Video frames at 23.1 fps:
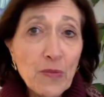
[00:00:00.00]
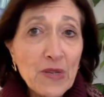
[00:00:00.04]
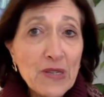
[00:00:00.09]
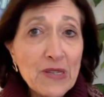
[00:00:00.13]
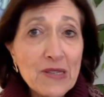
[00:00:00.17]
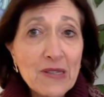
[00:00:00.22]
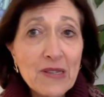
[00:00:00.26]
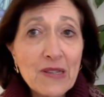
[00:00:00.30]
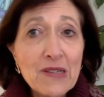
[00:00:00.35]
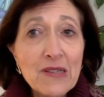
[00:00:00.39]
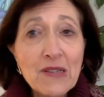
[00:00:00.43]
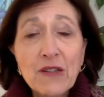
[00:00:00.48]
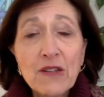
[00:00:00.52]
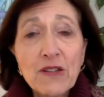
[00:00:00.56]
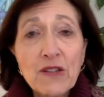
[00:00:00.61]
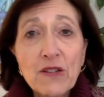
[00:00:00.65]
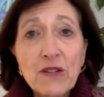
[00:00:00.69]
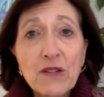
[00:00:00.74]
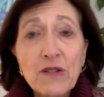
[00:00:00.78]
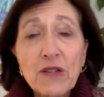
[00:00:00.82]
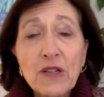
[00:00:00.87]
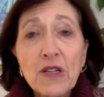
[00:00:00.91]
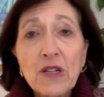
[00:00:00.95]
business and
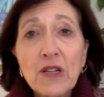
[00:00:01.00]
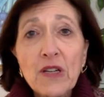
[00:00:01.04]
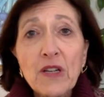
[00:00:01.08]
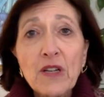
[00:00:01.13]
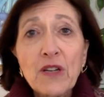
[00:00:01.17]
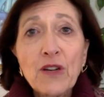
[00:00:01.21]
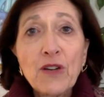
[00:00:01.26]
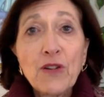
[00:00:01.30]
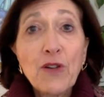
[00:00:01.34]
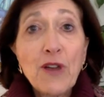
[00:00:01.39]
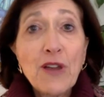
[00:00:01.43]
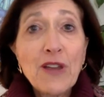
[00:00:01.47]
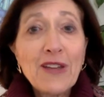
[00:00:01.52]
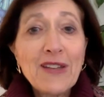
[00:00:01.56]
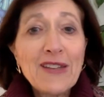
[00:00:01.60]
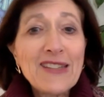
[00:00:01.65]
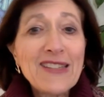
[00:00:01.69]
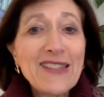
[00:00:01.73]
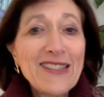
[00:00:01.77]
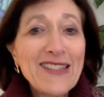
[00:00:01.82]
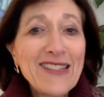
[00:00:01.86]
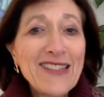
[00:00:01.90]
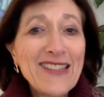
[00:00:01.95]
to create
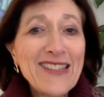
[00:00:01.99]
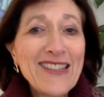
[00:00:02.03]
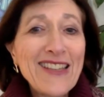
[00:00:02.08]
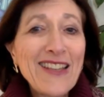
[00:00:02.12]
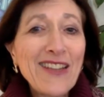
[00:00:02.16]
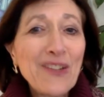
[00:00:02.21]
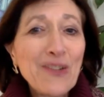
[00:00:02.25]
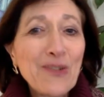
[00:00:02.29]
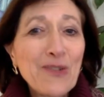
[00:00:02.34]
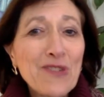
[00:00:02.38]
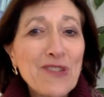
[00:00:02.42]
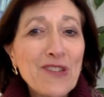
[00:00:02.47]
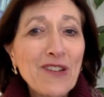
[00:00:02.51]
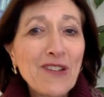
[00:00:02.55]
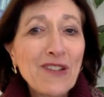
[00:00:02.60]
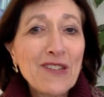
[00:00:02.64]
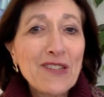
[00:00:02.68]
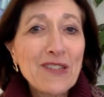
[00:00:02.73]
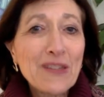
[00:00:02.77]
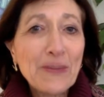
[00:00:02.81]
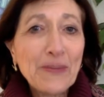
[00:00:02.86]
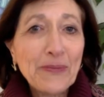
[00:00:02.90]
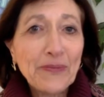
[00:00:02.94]
consistent sales
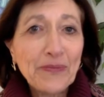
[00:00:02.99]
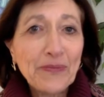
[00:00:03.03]
results.